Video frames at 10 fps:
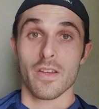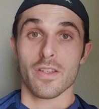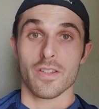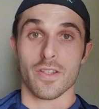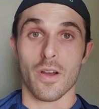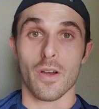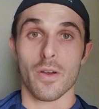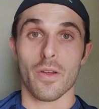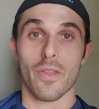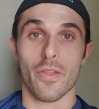
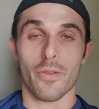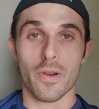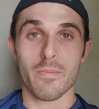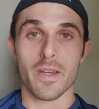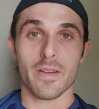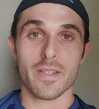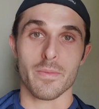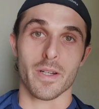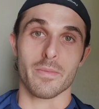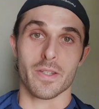So the 3 meals I'm
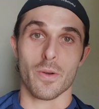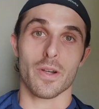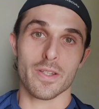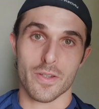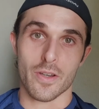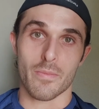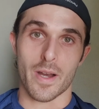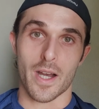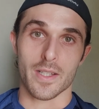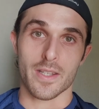going to be talking to you
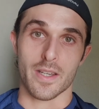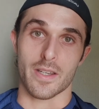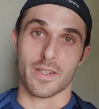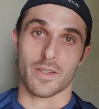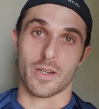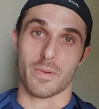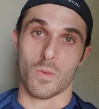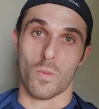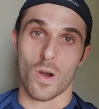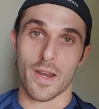about is going to be
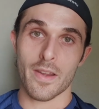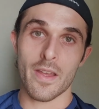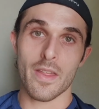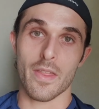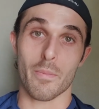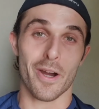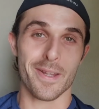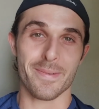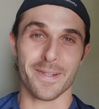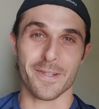1, the
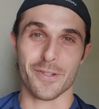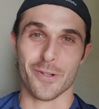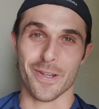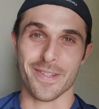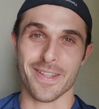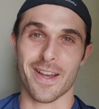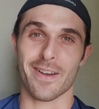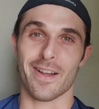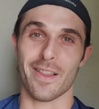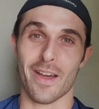bodybuilder's choice.
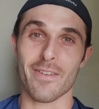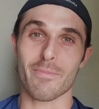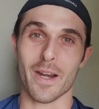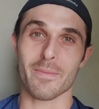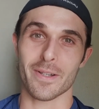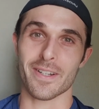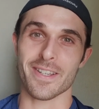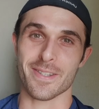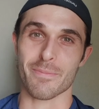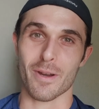Now, a lot of
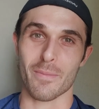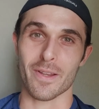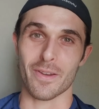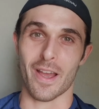bodybuilders probably